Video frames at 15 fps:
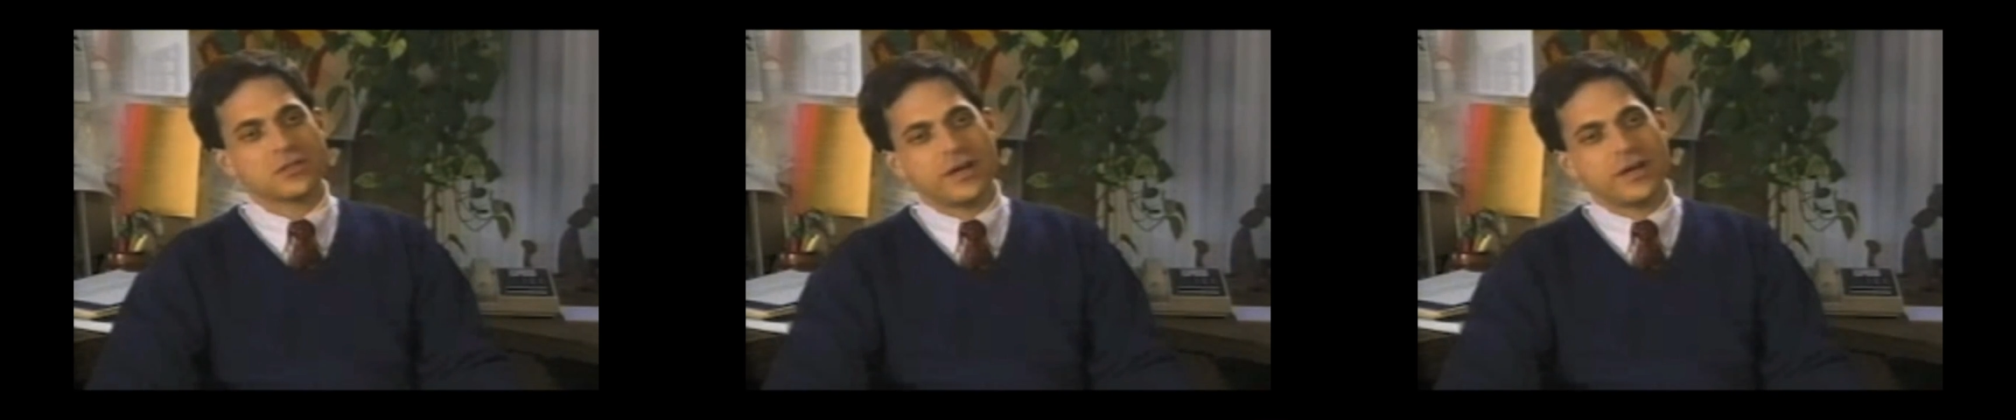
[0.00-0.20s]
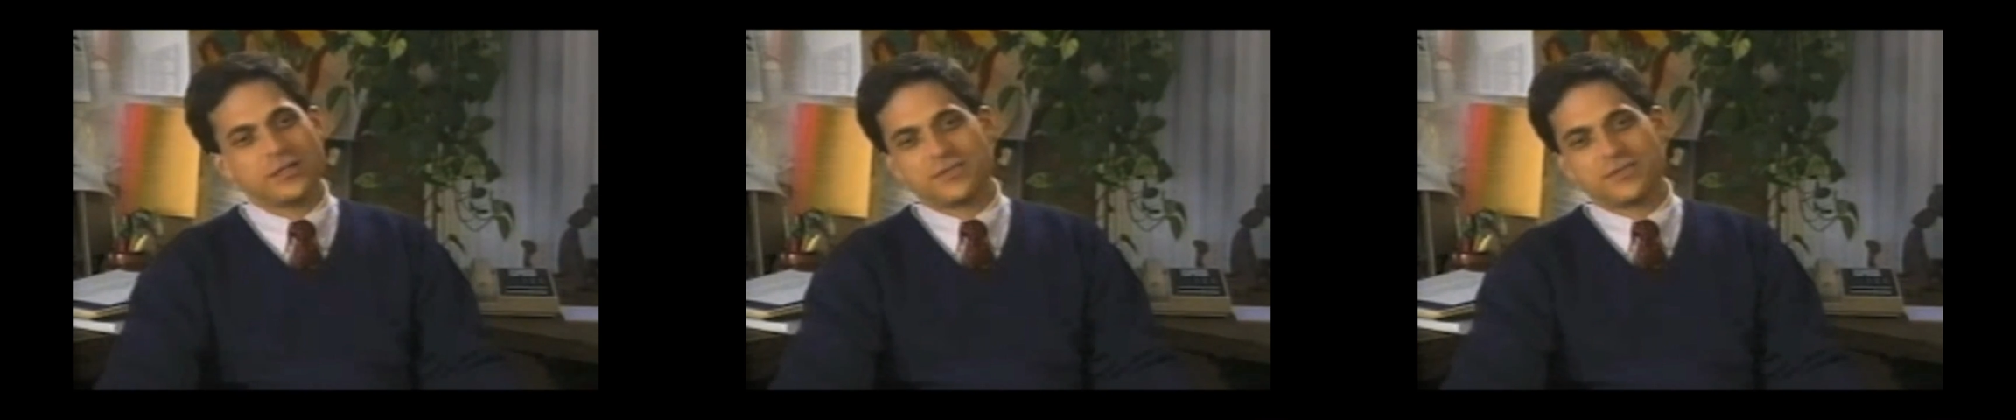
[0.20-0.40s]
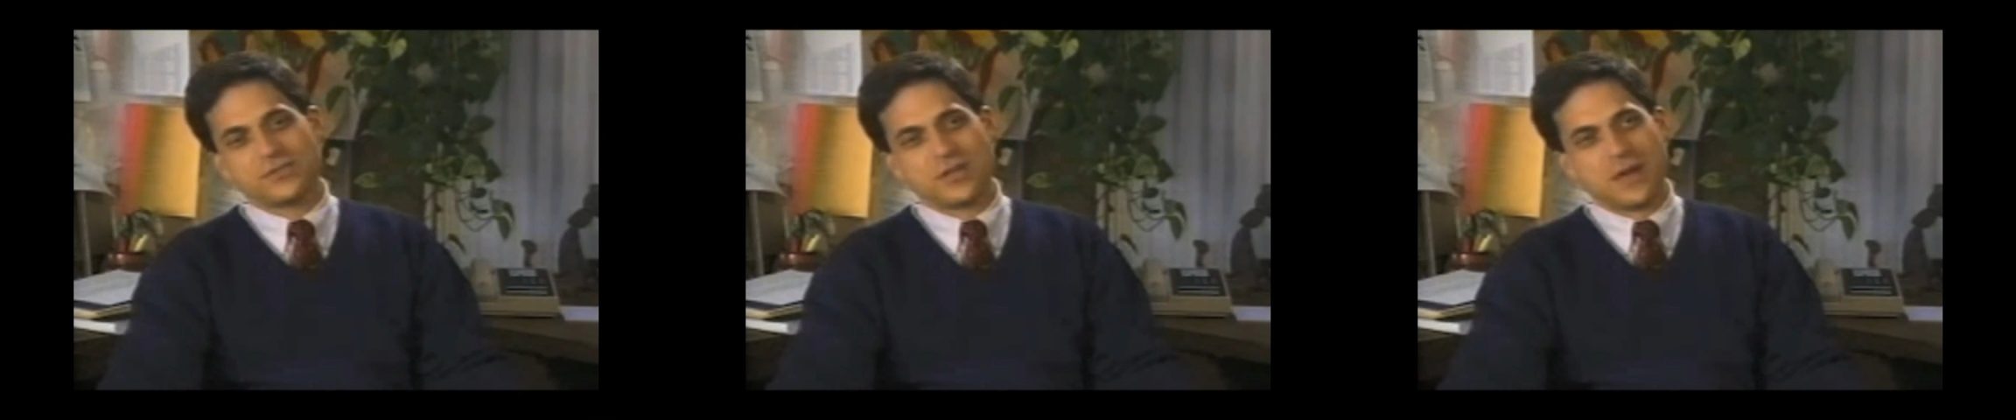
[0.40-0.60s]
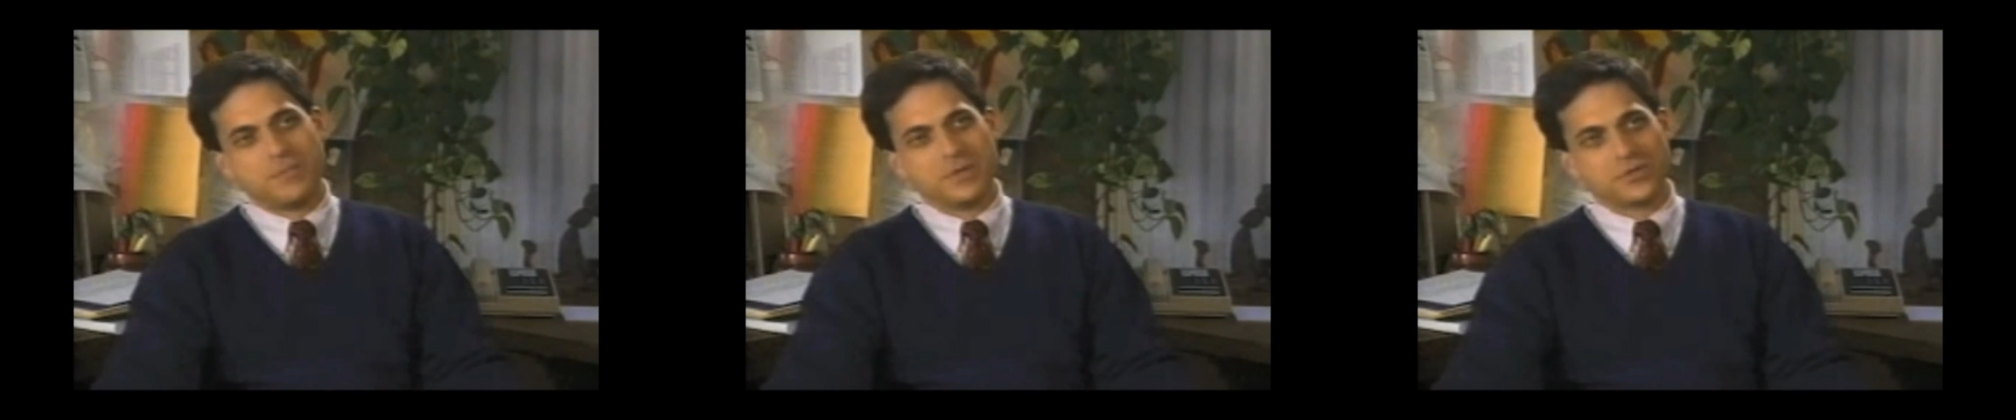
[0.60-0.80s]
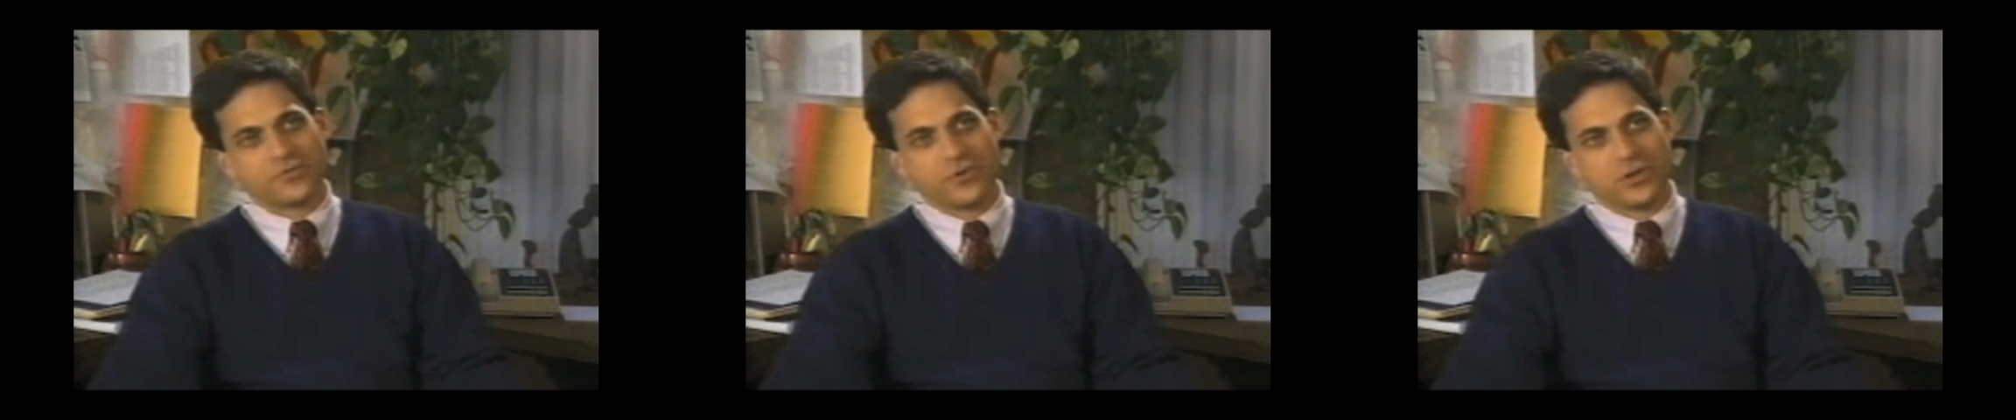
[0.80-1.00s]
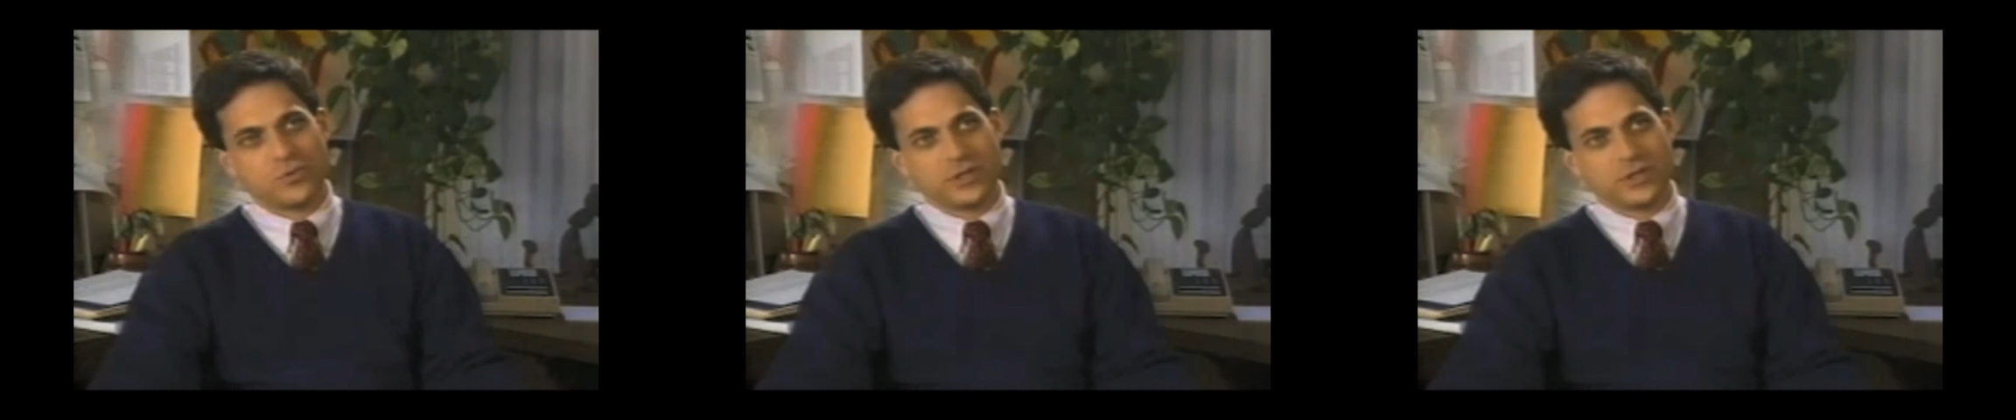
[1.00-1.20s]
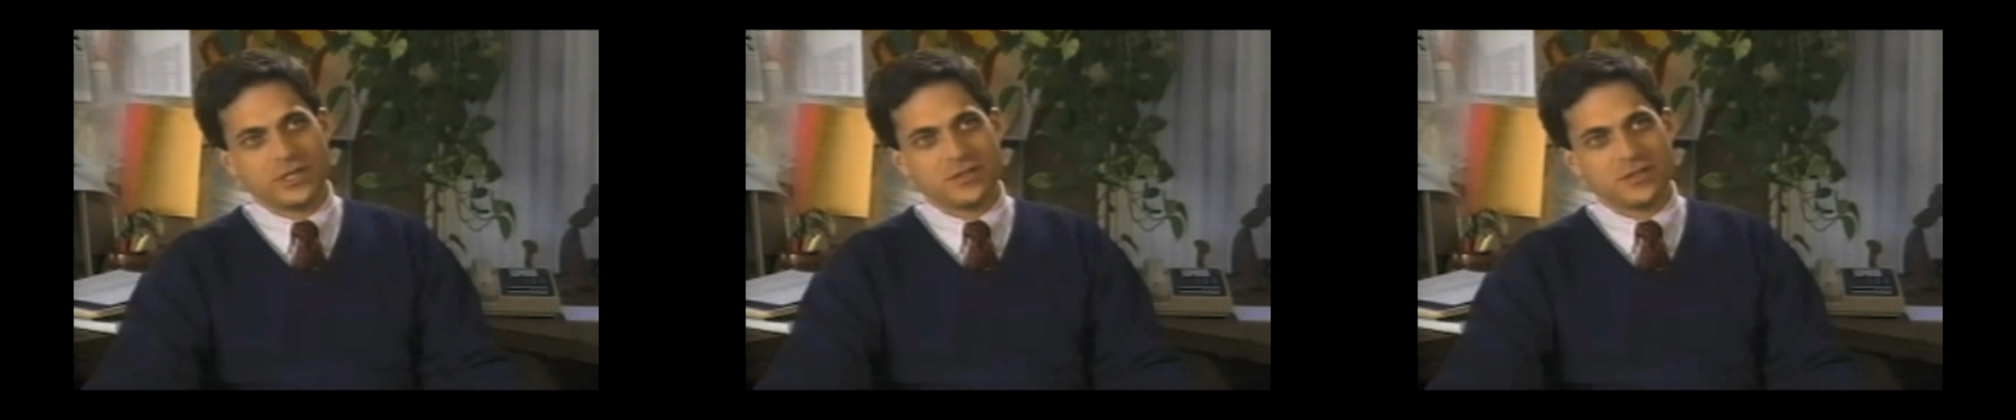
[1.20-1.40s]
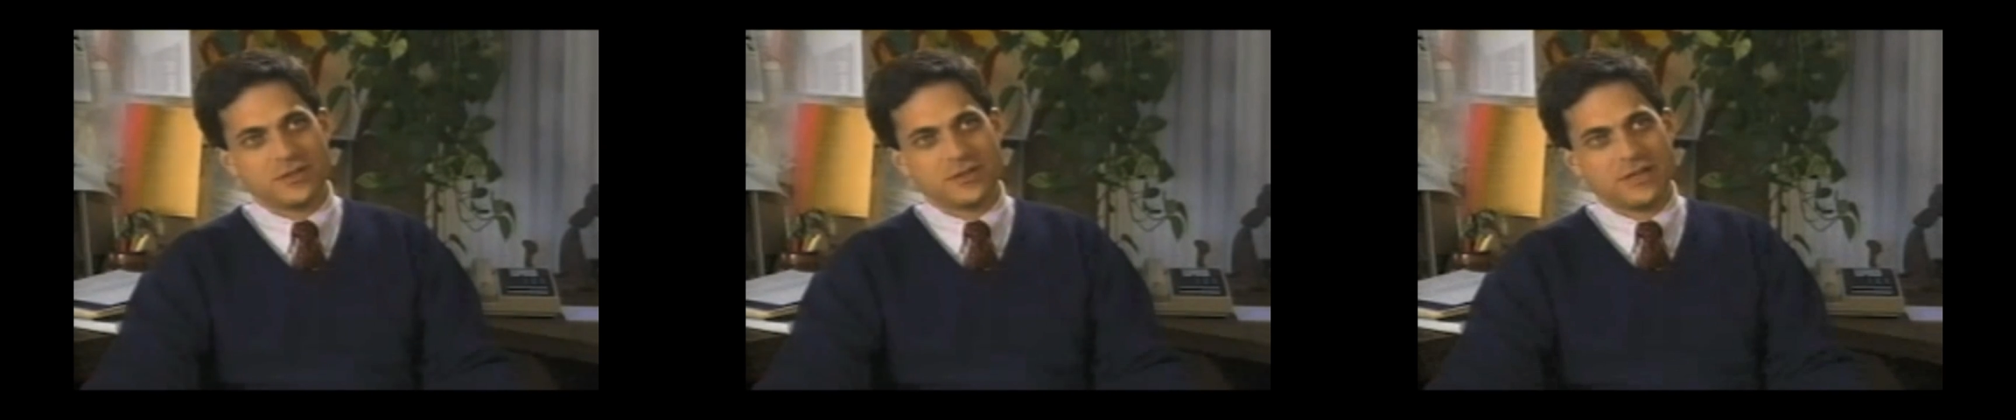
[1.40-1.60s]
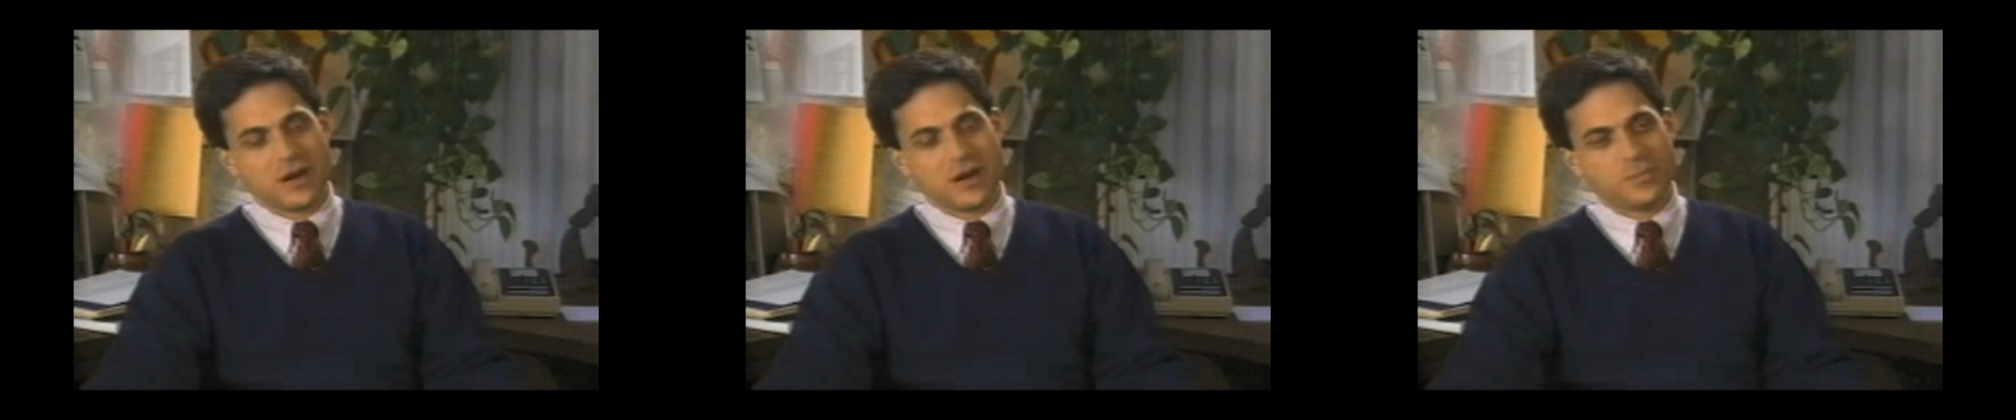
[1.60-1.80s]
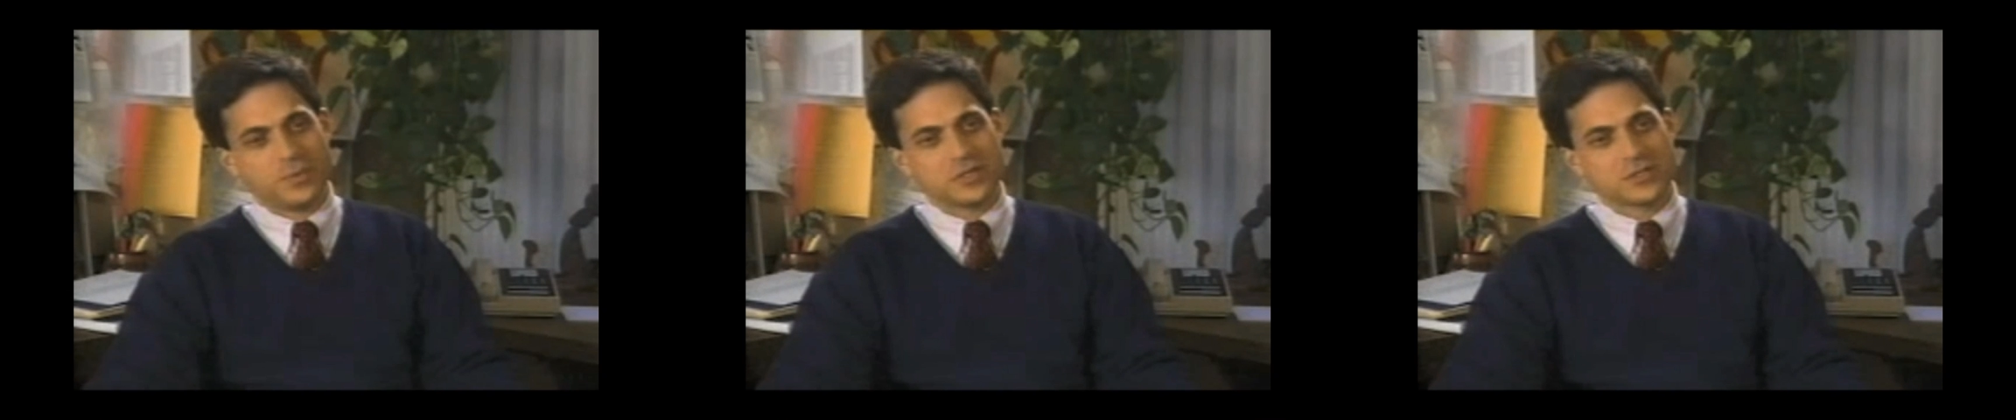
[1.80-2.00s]
kinds of statements frequently to the
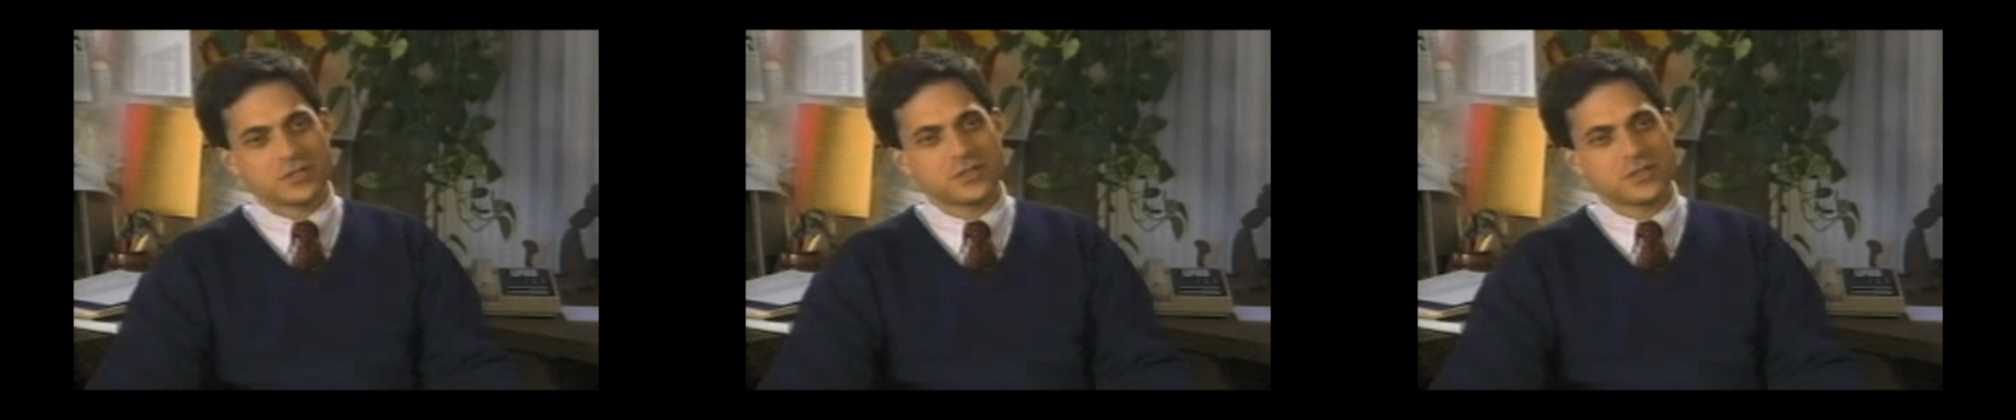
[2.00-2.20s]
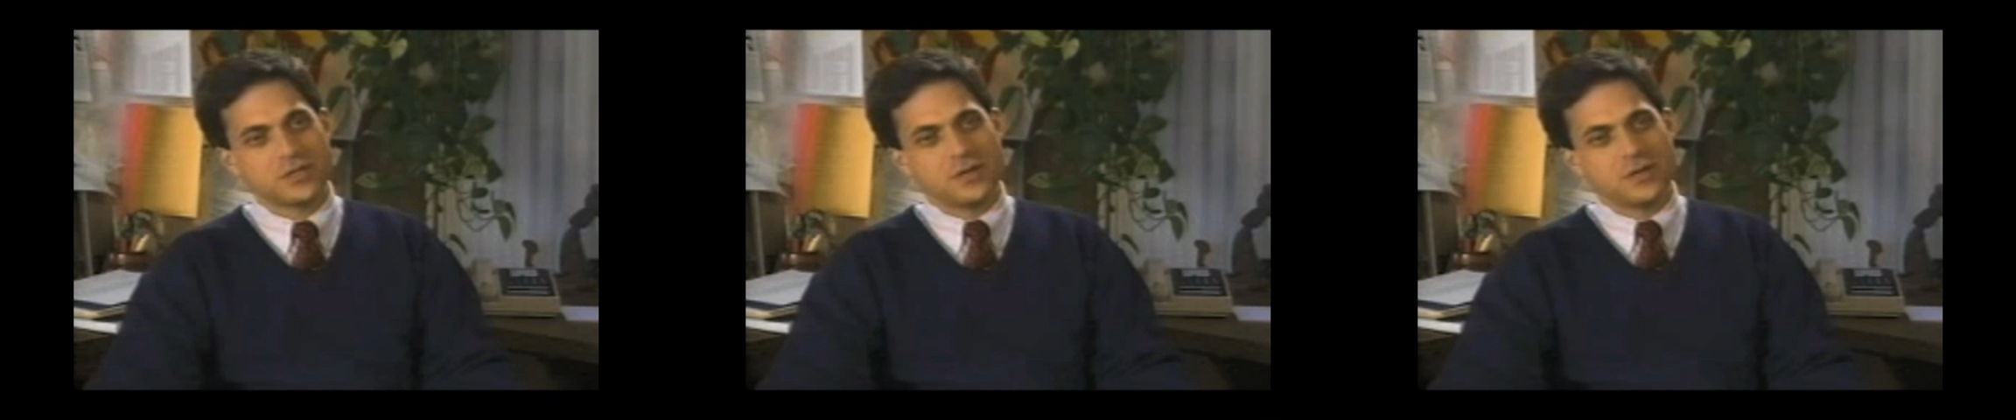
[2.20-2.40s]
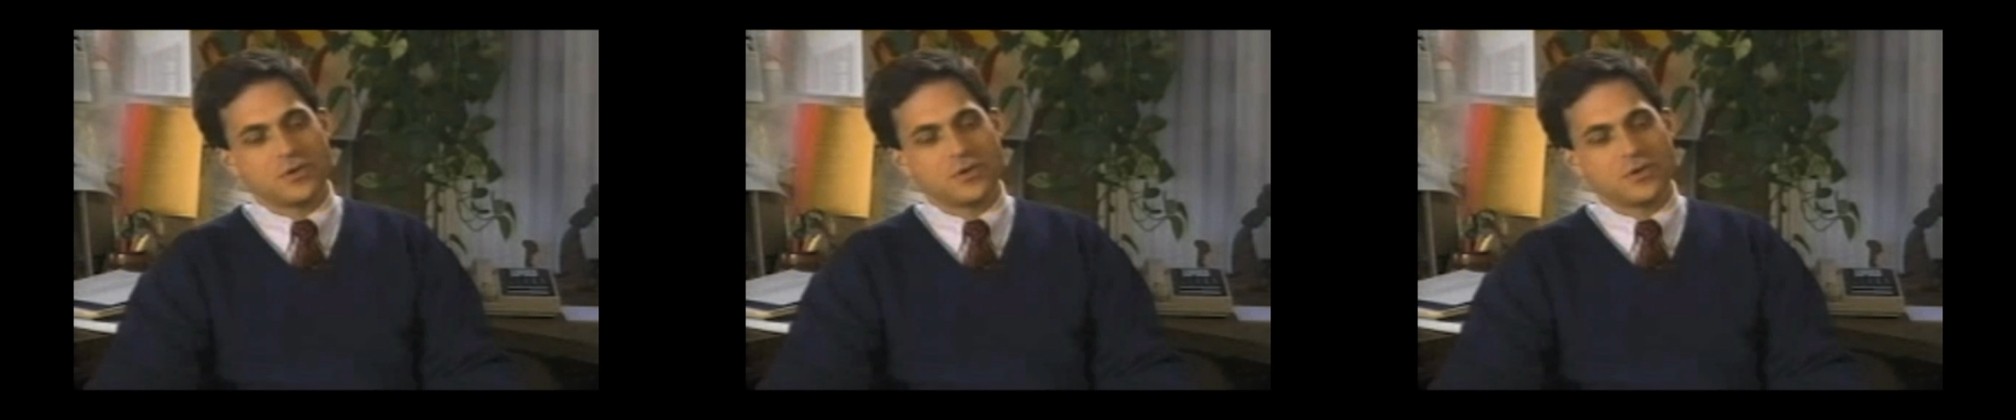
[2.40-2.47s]
therapists.